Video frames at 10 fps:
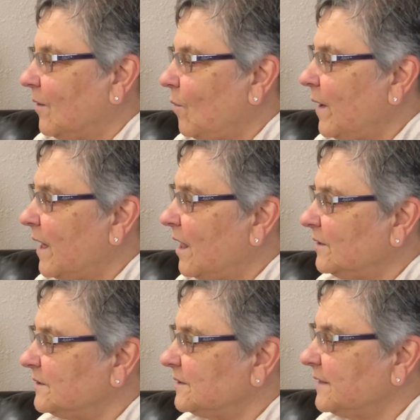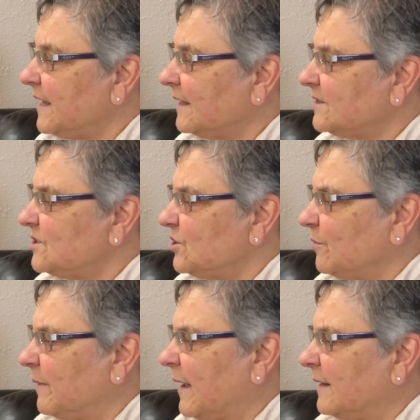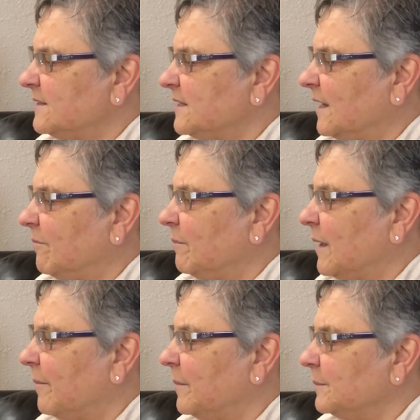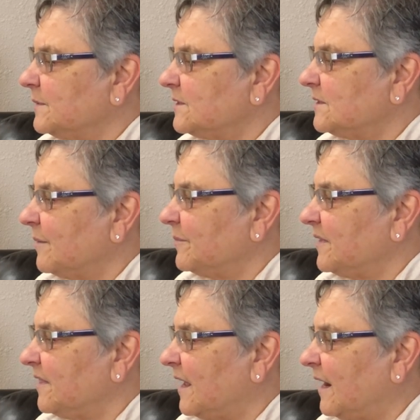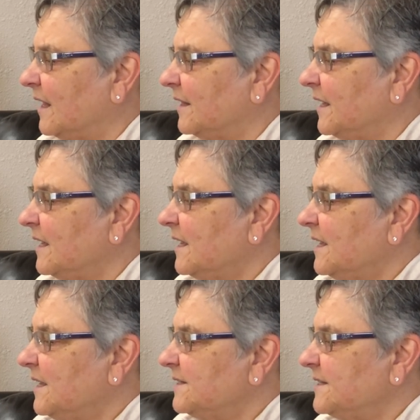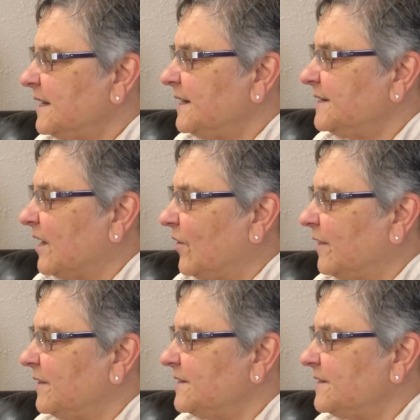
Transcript: Well, that's too bad, said Mum sympathetically, sitting down at the